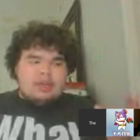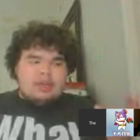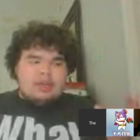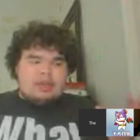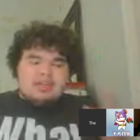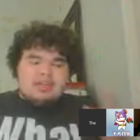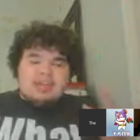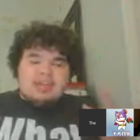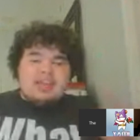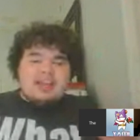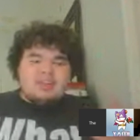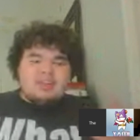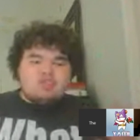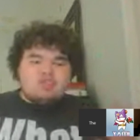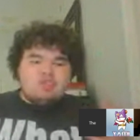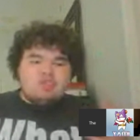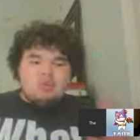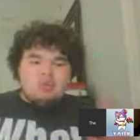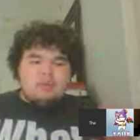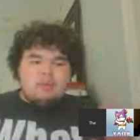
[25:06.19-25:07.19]
he
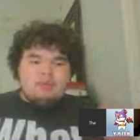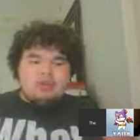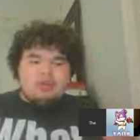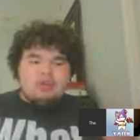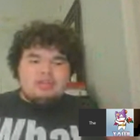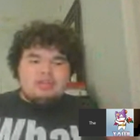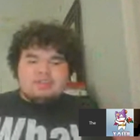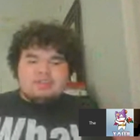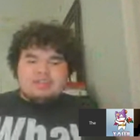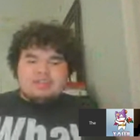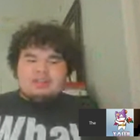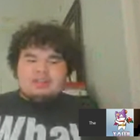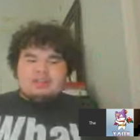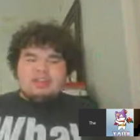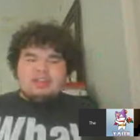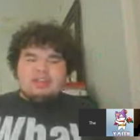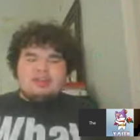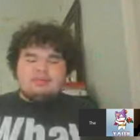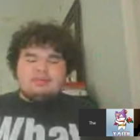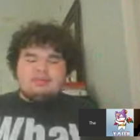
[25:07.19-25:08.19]
has new abilities that
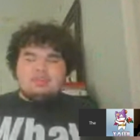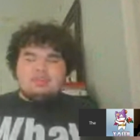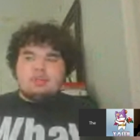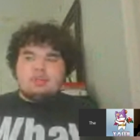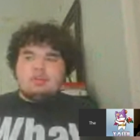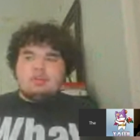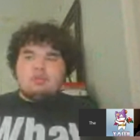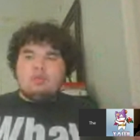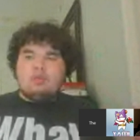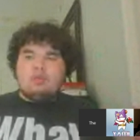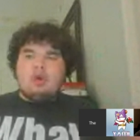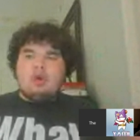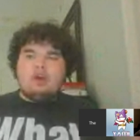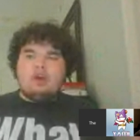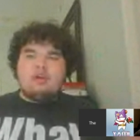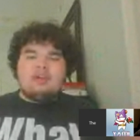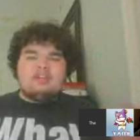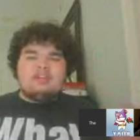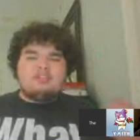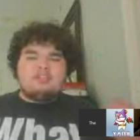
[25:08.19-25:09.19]
let him turn
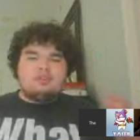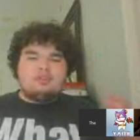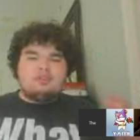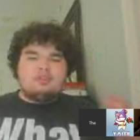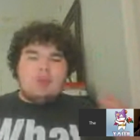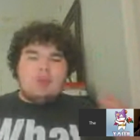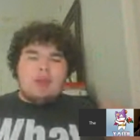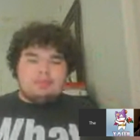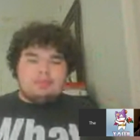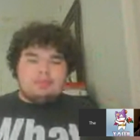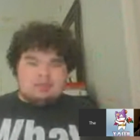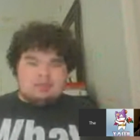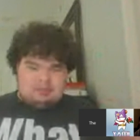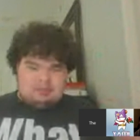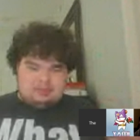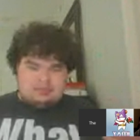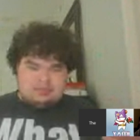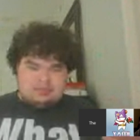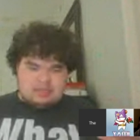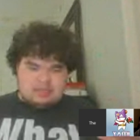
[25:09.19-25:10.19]
water into
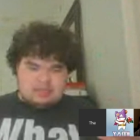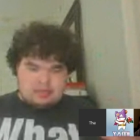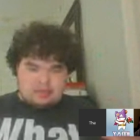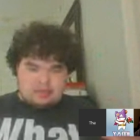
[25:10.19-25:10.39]
weapons.